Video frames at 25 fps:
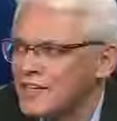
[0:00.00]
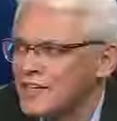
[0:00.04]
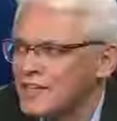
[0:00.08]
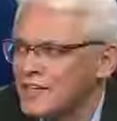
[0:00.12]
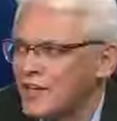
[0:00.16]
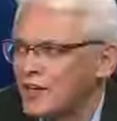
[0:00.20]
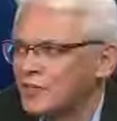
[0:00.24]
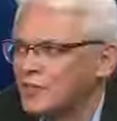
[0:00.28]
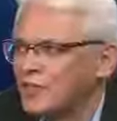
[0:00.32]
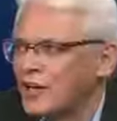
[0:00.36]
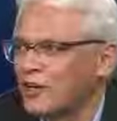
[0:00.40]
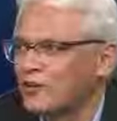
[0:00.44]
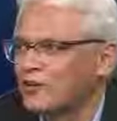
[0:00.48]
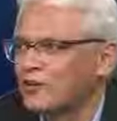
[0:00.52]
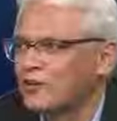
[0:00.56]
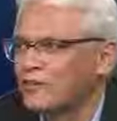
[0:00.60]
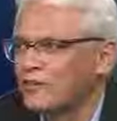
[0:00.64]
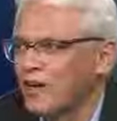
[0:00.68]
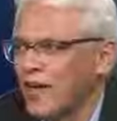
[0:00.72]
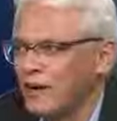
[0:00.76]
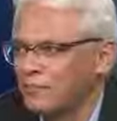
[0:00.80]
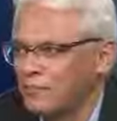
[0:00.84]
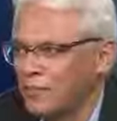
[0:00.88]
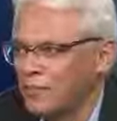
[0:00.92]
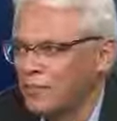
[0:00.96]
shout out,
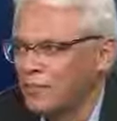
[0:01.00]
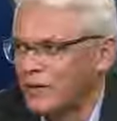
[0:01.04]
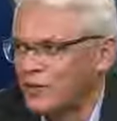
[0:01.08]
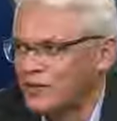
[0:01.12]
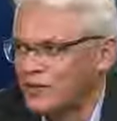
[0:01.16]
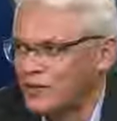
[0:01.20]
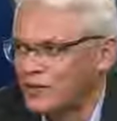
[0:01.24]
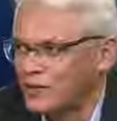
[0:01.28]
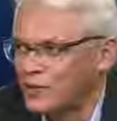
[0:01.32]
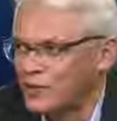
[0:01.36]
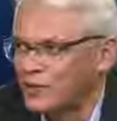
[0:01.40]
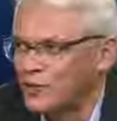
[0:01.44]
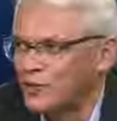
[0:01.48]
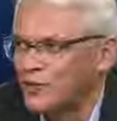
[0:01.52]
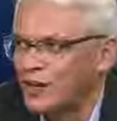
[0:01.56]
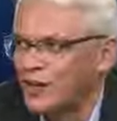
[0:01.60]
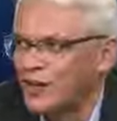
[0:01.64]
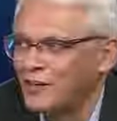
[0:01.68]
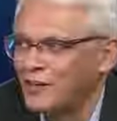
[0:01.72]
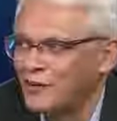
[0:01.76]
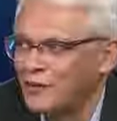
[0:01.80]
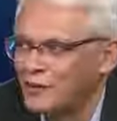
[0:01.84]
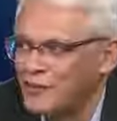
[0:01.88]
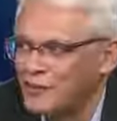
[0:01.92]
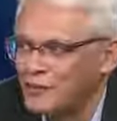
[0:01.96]
happy birthday to
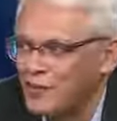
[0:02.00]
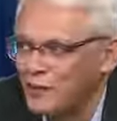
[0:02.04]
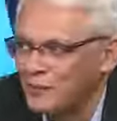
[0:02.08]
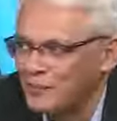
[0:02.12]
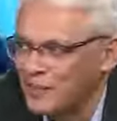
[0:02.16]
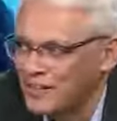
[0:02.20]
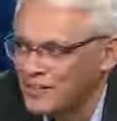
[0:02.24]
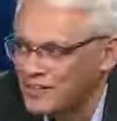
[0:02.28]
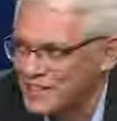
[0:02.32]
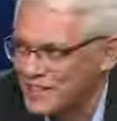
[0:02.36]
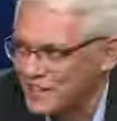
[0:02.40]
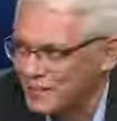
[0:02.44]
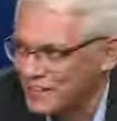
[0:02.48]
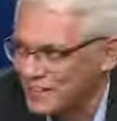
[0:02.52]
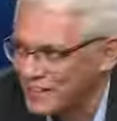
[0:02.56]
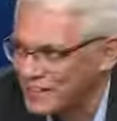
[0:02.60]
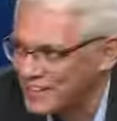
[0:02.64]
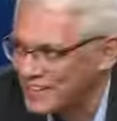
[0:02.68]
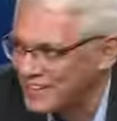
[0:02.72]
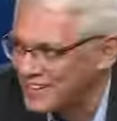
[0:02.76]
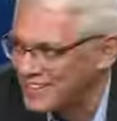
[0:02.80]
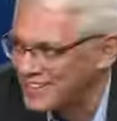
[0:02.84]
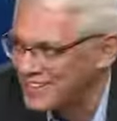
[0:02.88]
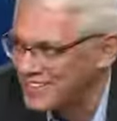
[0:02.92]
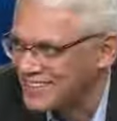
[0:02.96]
Jhulan Goswami. It's her birthday.